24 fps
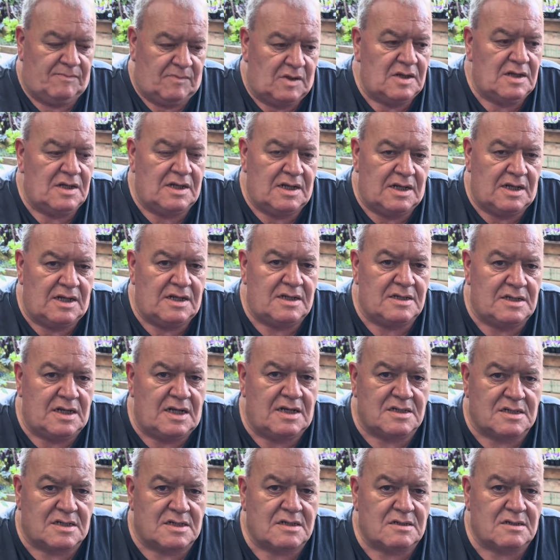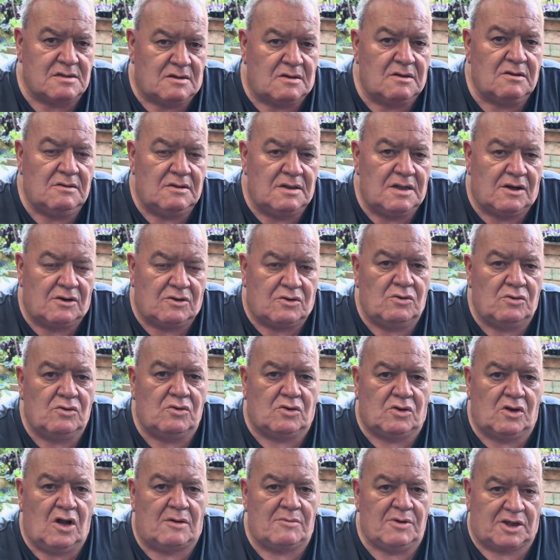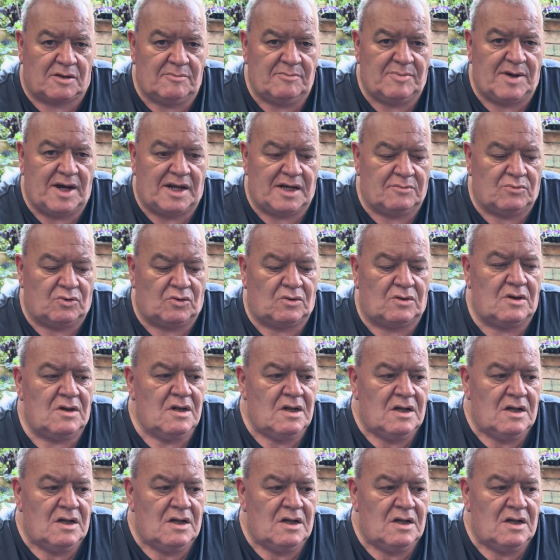is cool climate compatible,